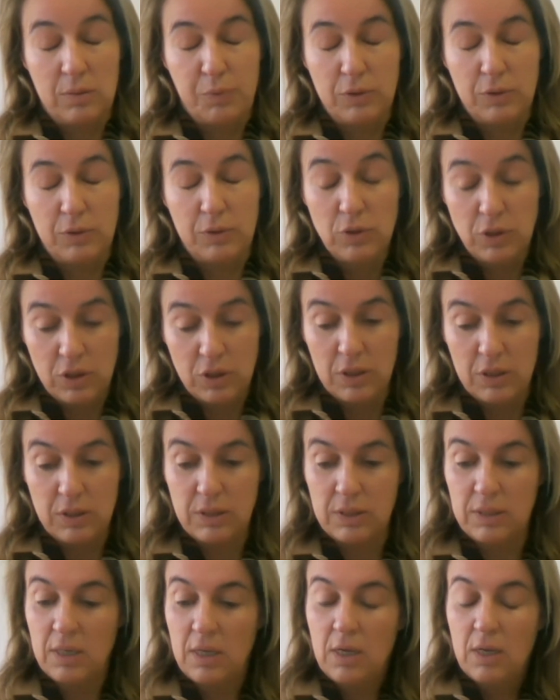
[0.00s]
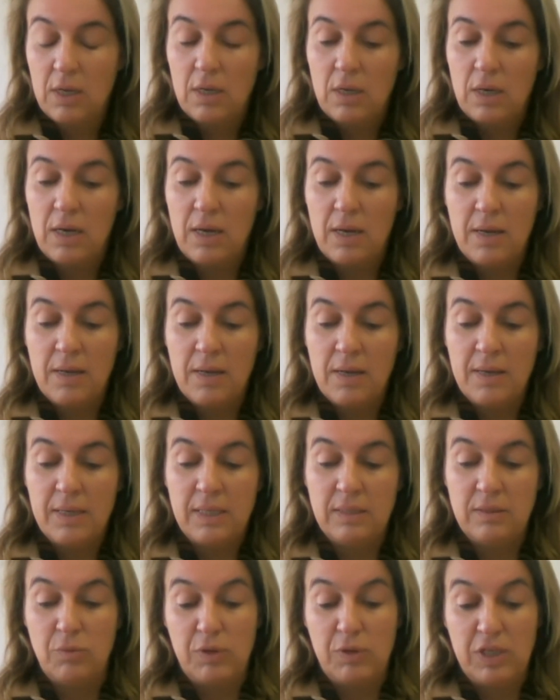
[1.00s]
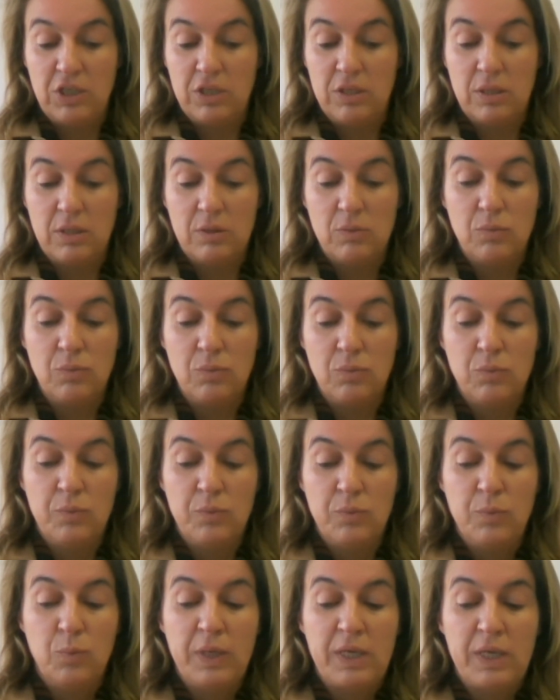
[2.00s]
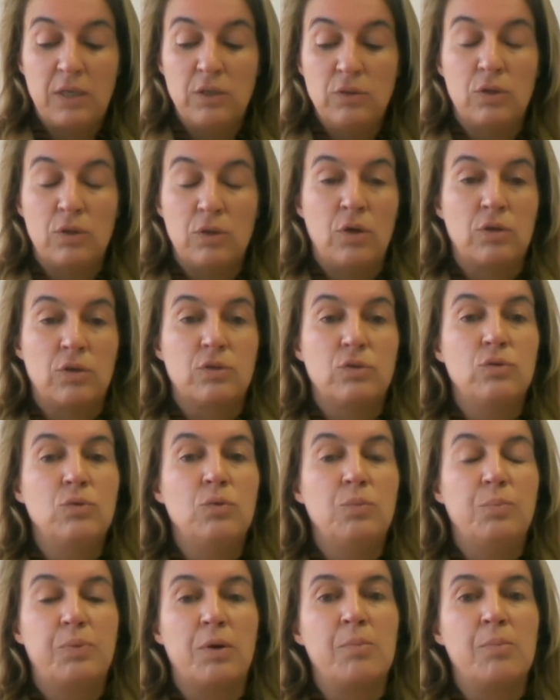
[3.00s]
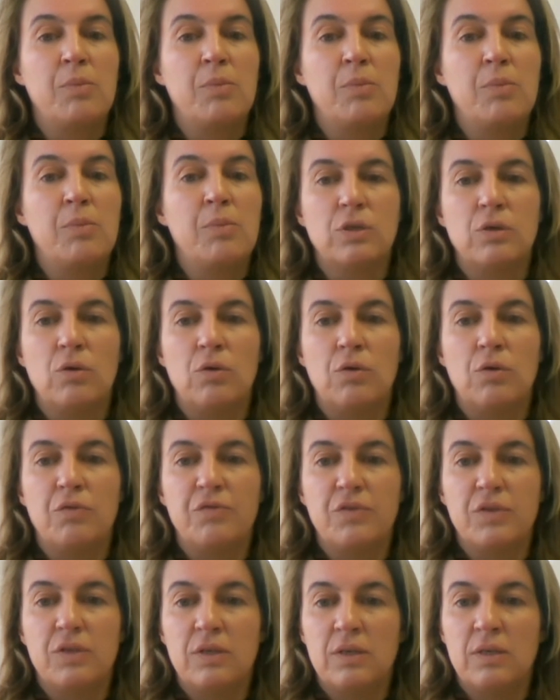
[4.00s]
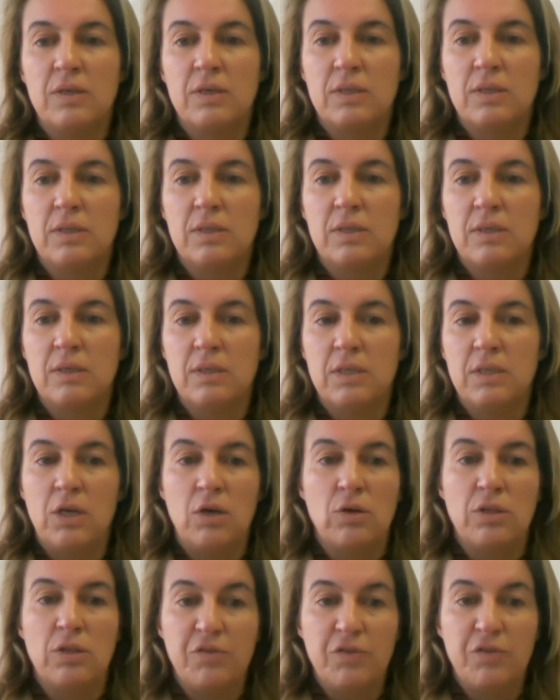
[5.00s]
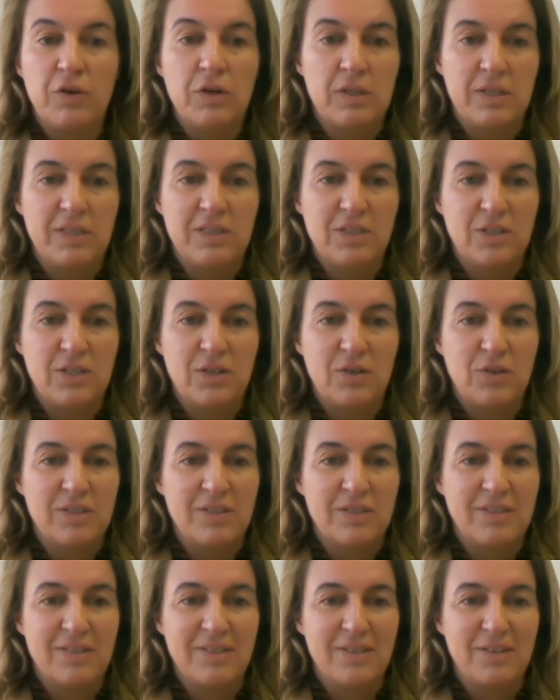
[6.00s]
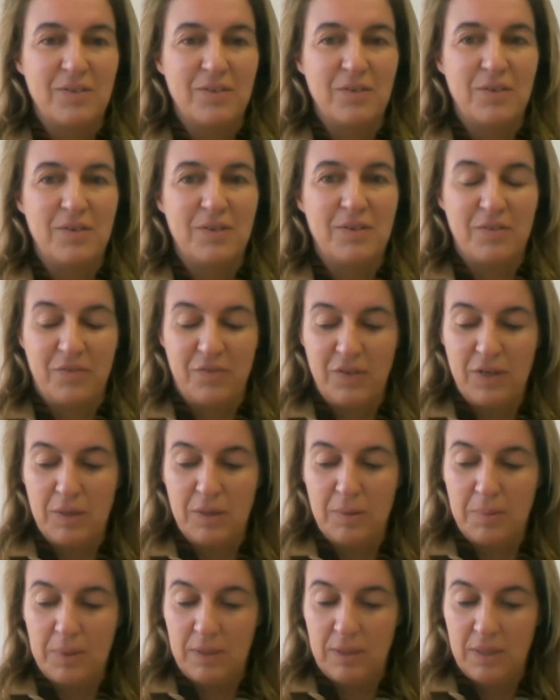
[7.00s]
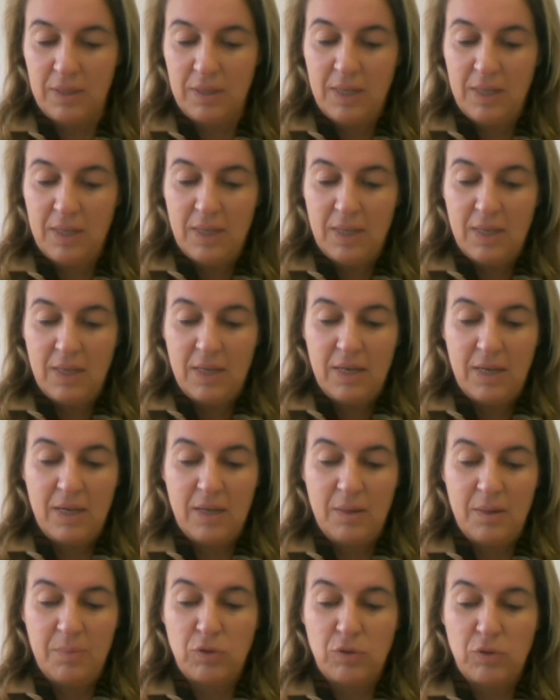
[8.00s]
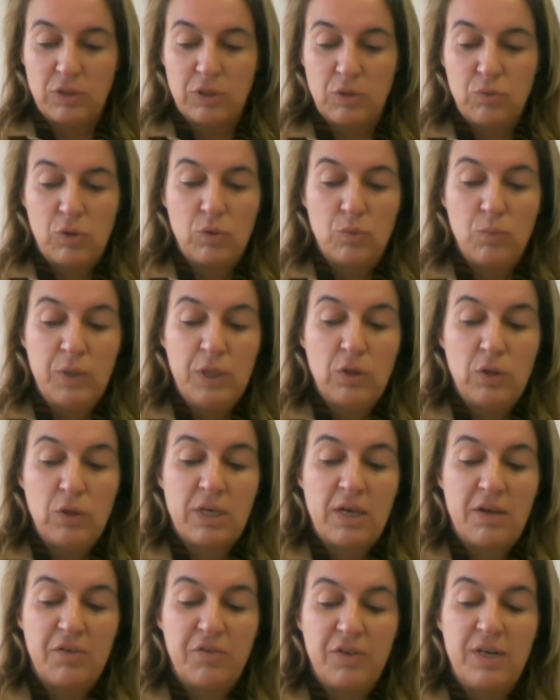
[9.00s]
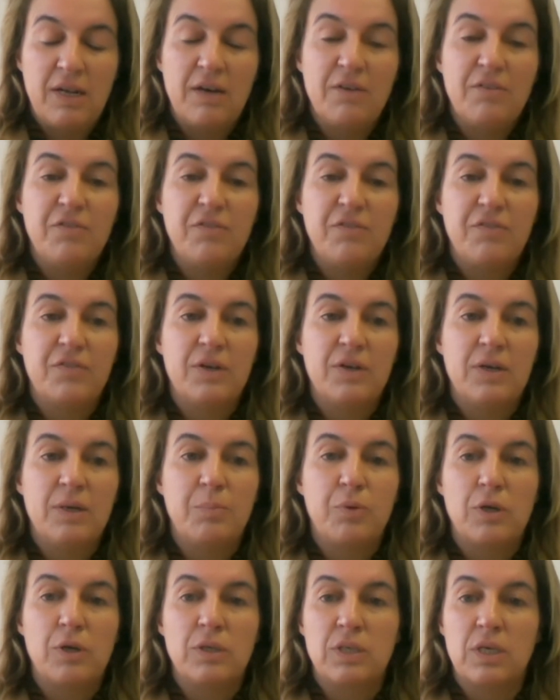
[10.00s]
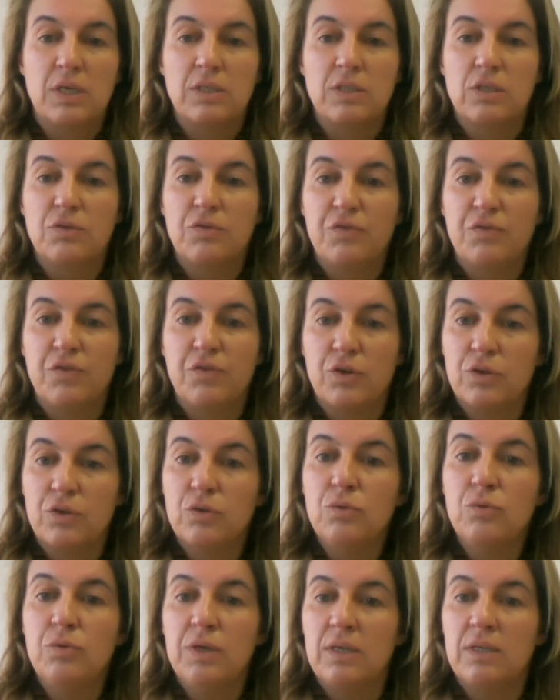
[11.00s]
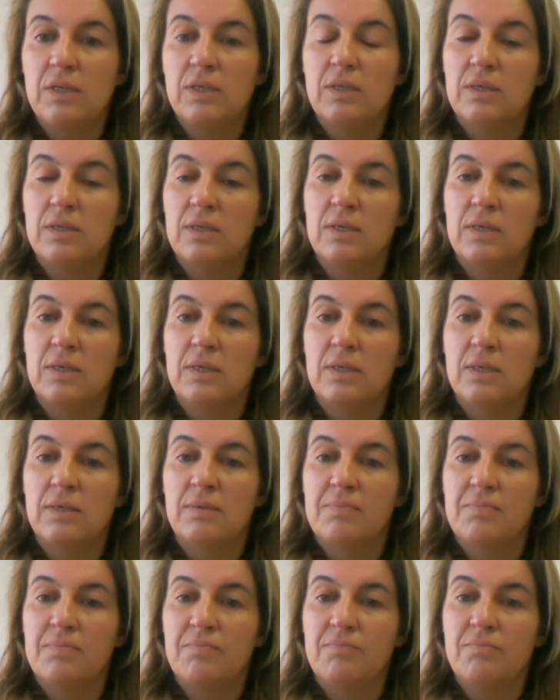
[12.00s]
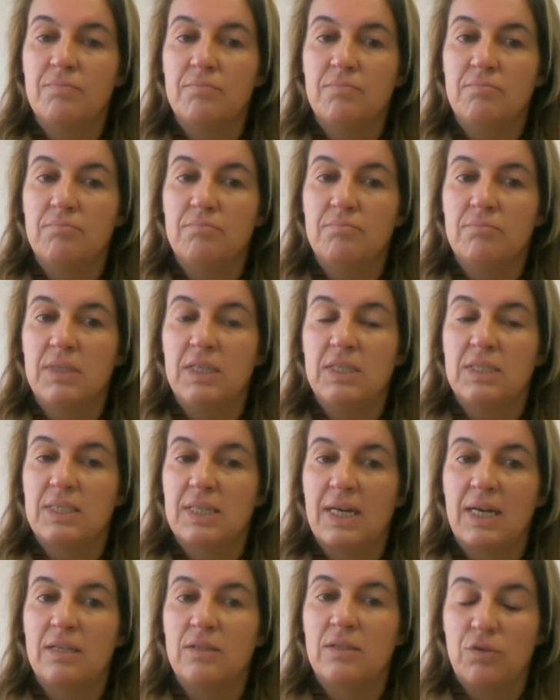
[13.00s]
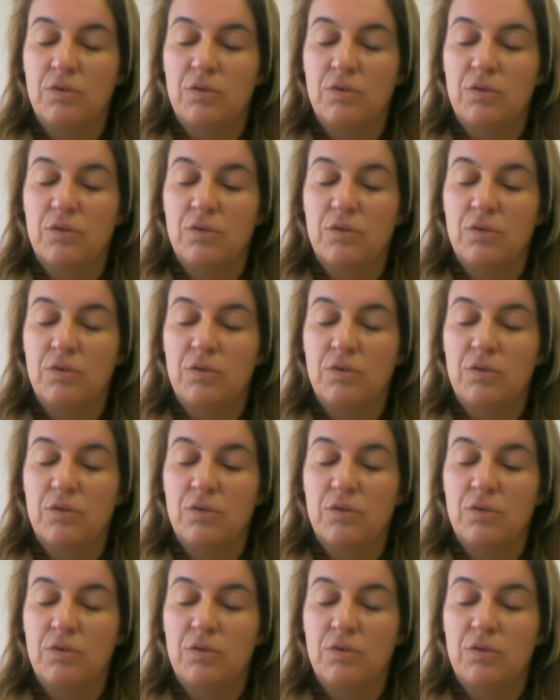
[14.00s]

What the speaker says: producers in the region, we cannot do promotion of the olive oil. It's not viable because we don't have enough products for doing this kind